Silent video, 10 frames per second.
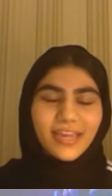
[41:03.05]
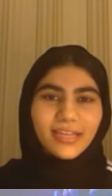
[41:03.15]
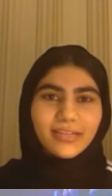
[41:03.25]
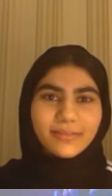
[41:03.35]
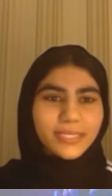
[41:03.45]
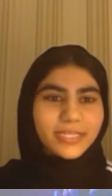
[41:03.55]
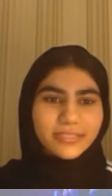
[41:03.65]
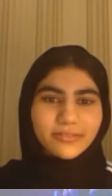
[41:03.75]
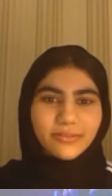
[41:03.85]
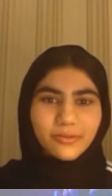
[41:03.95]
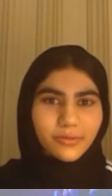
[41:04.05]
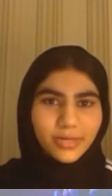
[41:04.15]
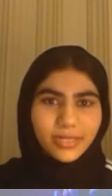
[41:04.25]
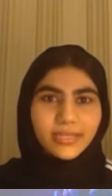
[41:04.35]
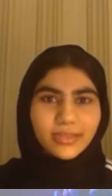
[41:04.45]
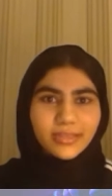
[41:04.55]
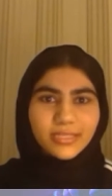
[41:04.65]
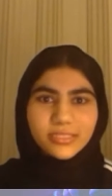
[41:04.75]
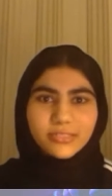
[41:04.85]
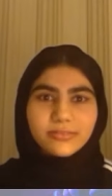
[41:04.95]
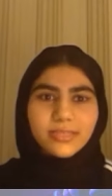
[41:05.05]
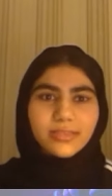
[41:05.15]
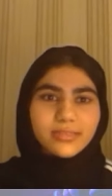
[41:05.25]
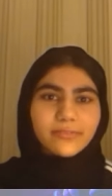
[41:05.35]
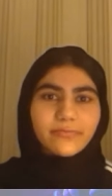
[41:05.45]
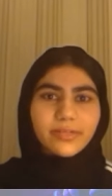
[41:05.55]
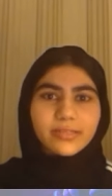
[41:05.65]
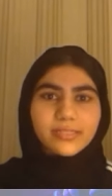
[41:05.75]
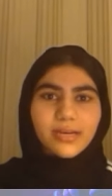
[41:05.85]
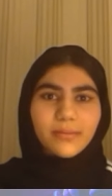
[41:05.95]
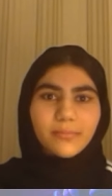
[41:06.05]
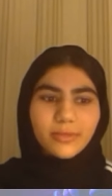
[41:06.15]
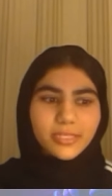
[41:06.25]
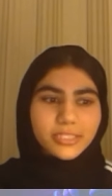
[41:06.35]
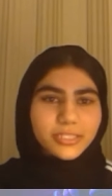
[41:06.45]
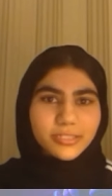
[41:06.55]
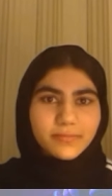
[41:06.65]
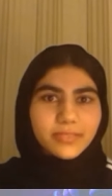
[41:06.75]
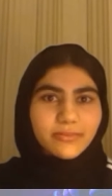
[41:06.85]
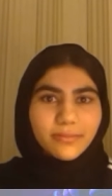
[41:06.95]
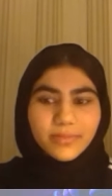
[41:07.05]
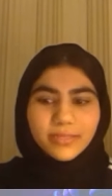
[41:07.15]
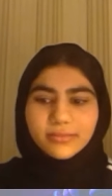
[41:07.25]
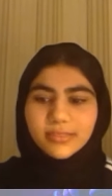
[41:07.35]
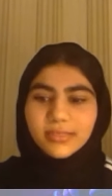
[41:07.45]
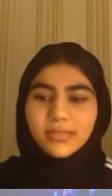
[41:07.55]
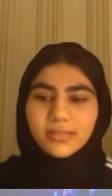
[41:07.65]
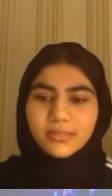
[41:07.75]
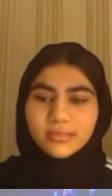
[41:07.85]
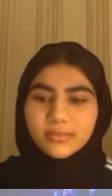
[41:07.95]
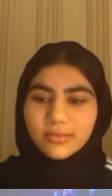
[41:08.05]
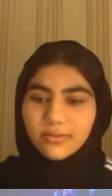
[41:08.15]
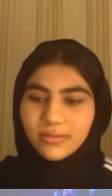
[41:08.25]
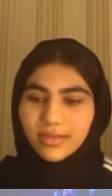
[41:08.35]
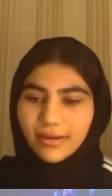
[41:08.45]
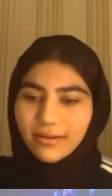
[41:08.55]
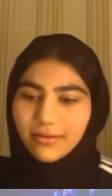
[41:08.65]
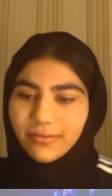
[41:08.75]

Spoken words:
and because you don't know where it can lead you and the different relationships you can build. So yeah,